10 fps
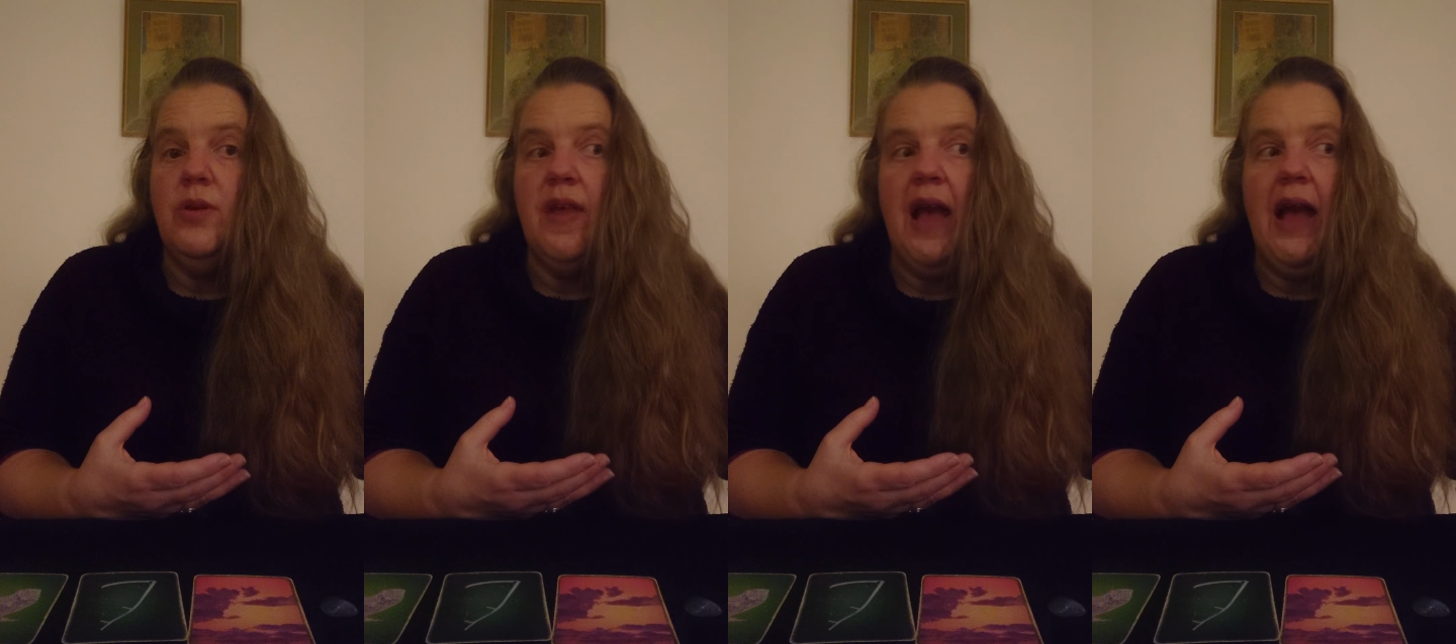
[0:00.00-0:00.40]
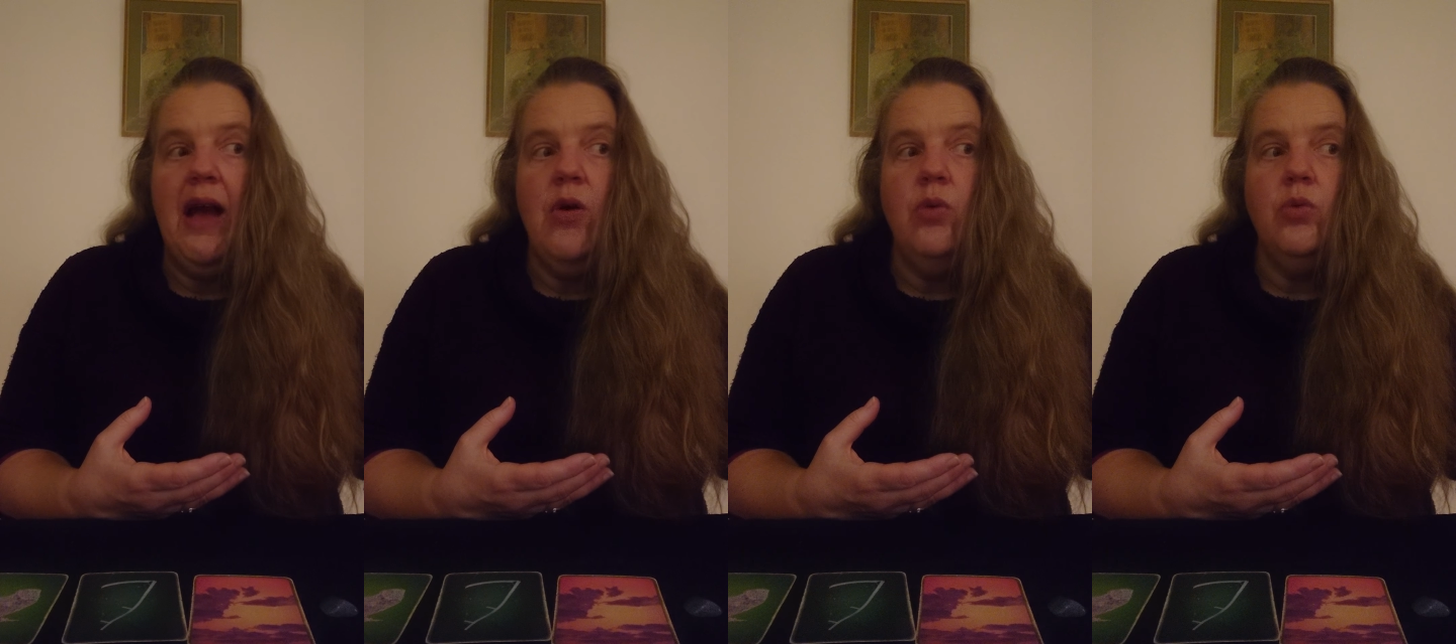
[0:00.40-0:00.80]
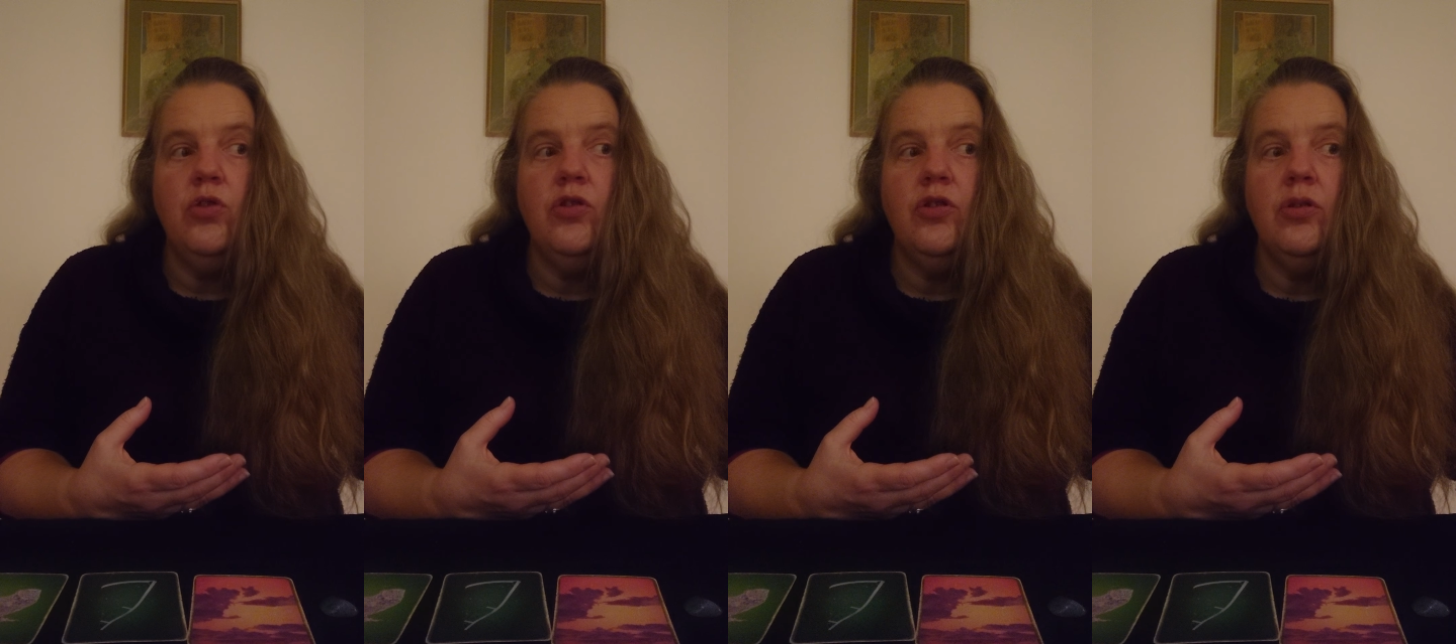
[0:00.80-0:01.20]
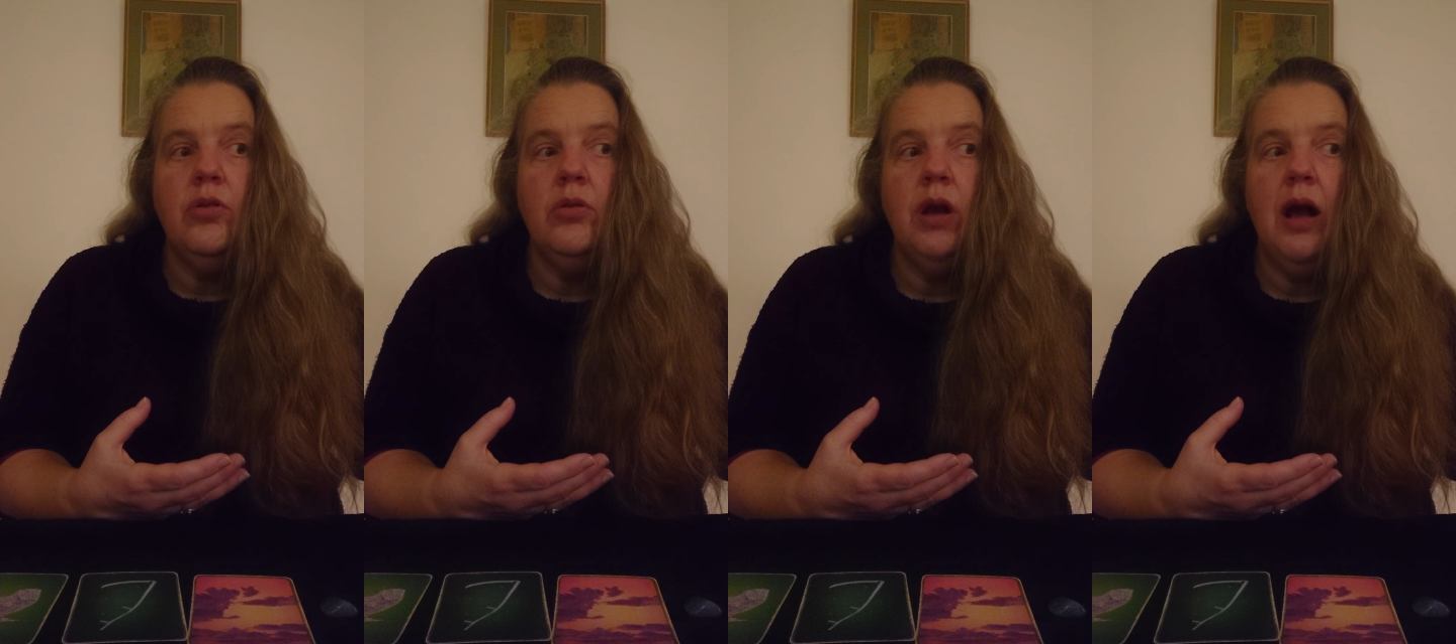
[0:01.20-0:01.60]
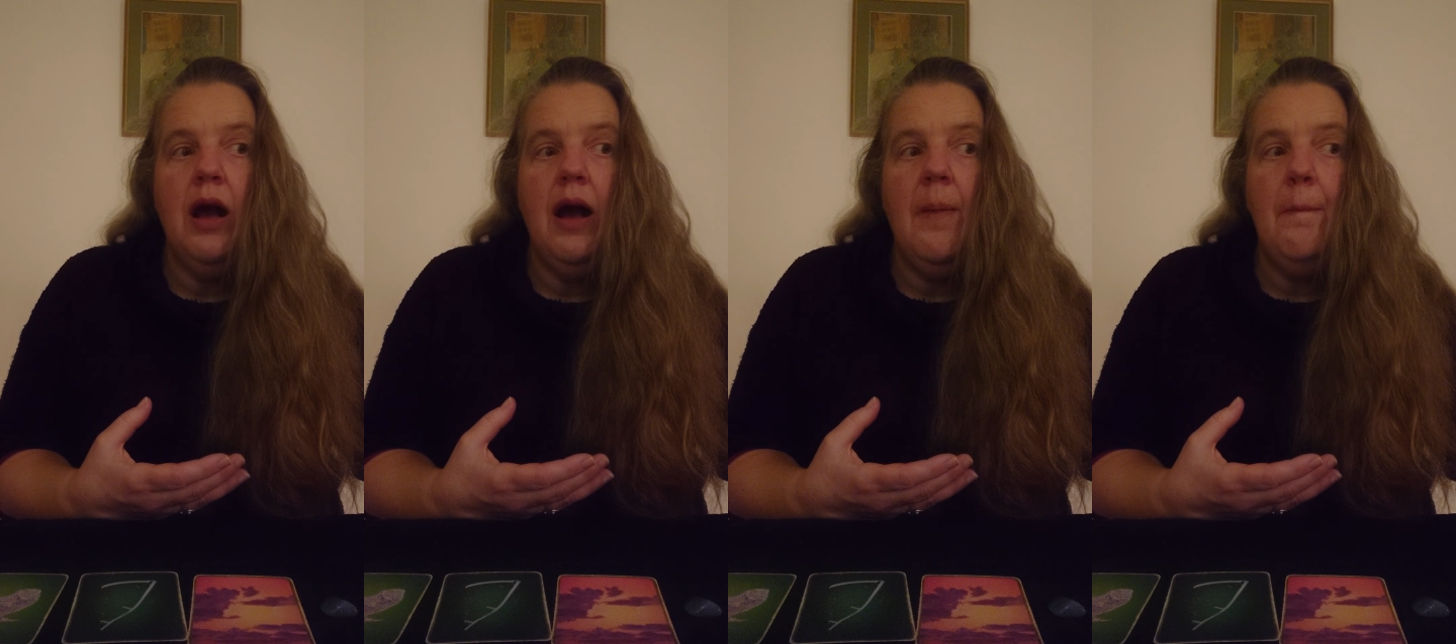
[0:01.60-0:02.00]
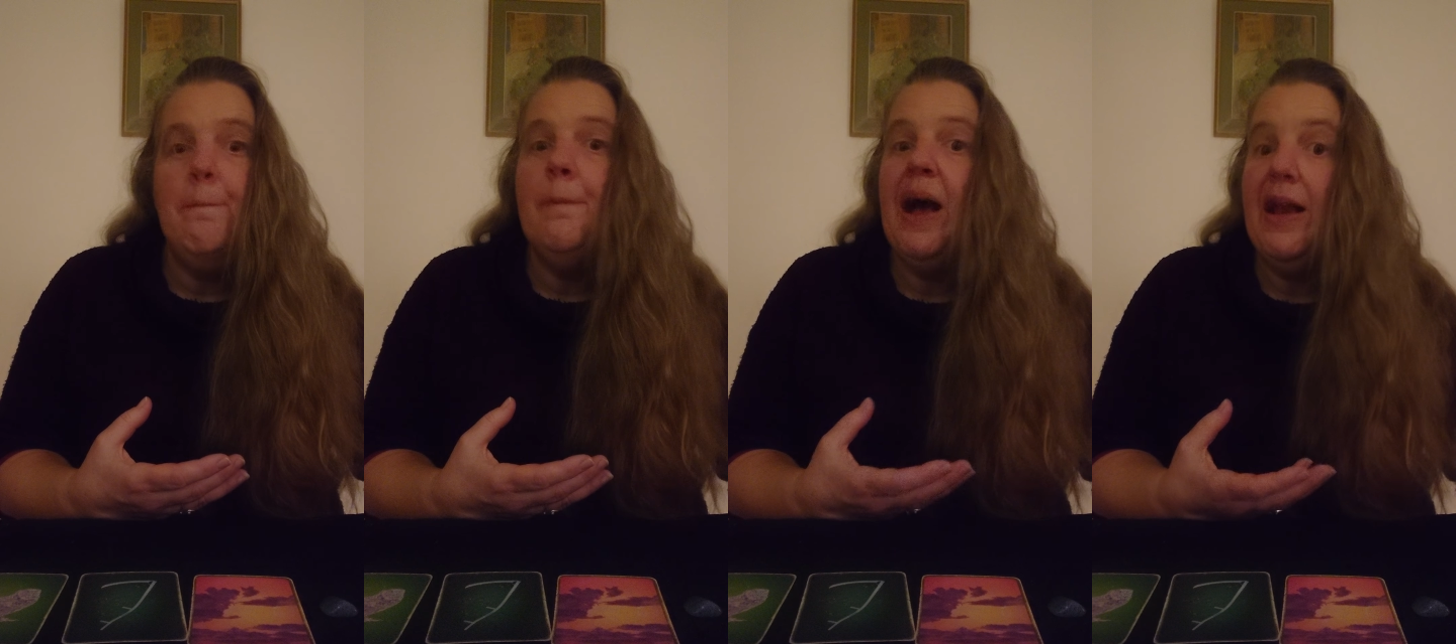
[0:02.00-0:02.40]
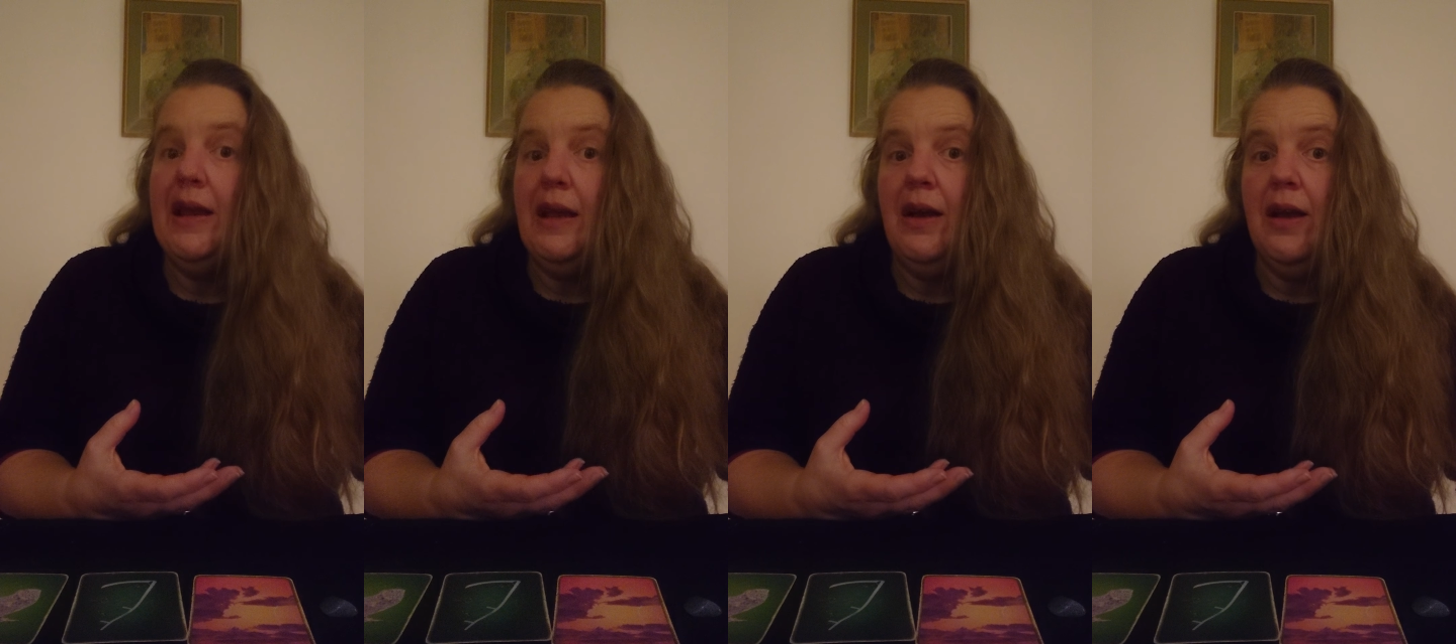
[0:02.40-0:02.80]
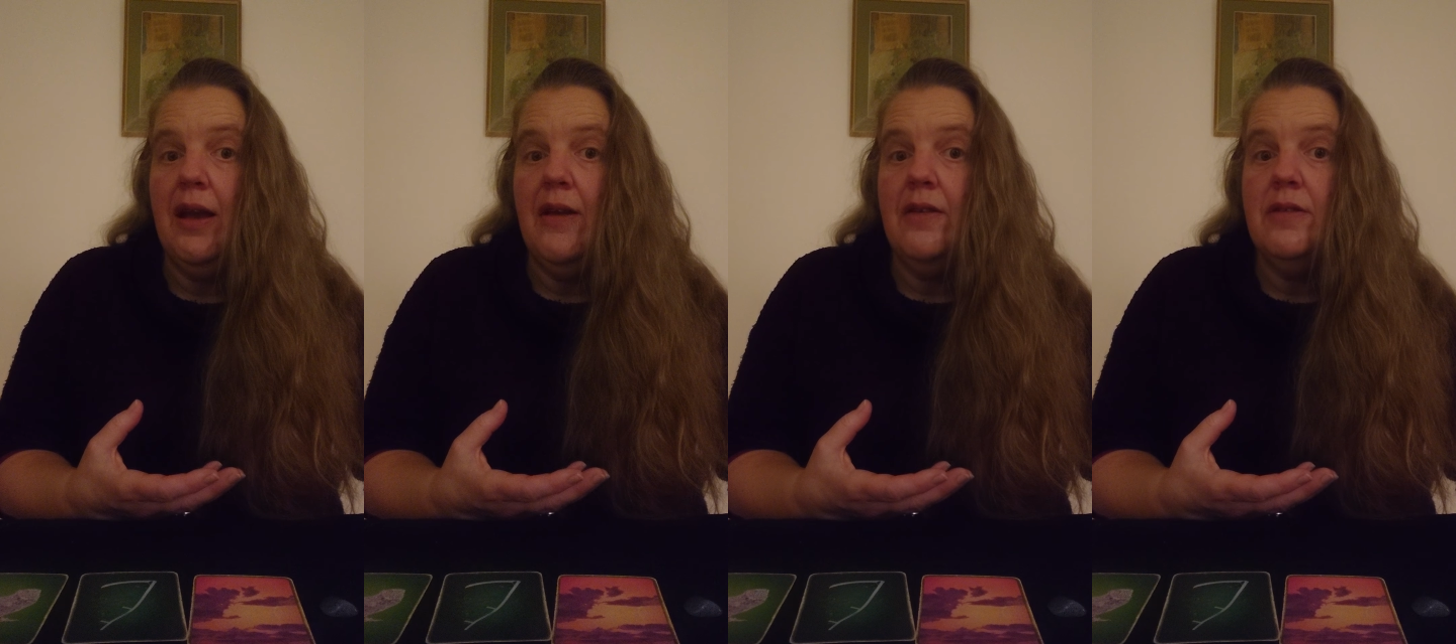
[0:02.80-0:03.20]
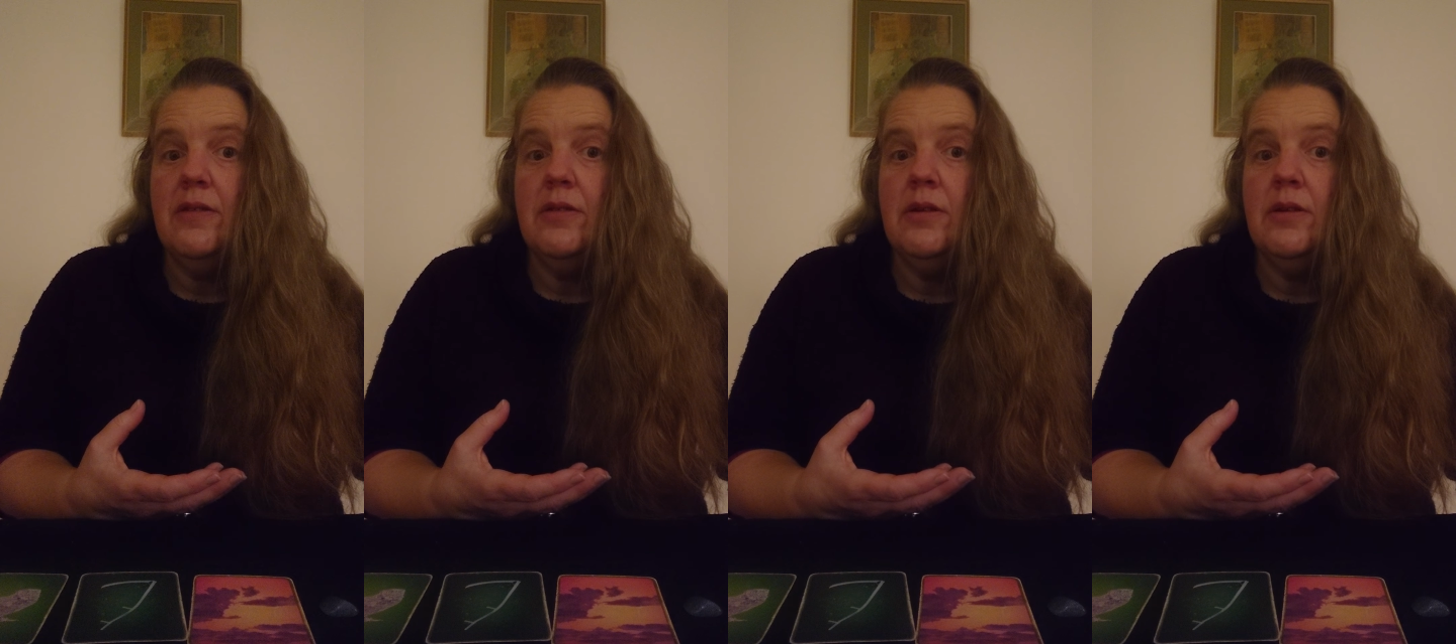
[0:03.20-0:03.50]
without panic, I guess.